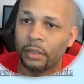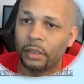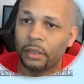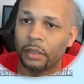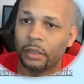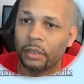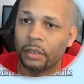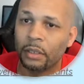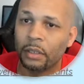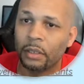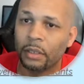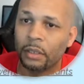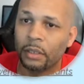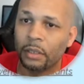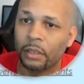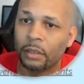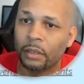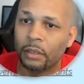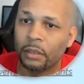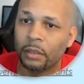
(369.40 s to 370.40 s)

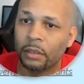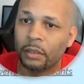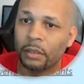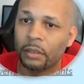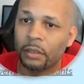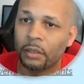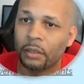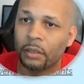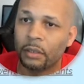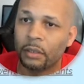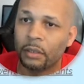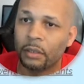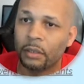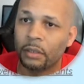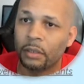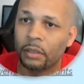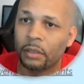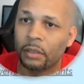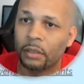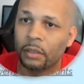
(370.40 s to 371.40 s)

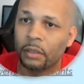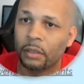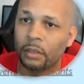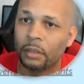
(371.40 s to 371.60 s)
[no speech]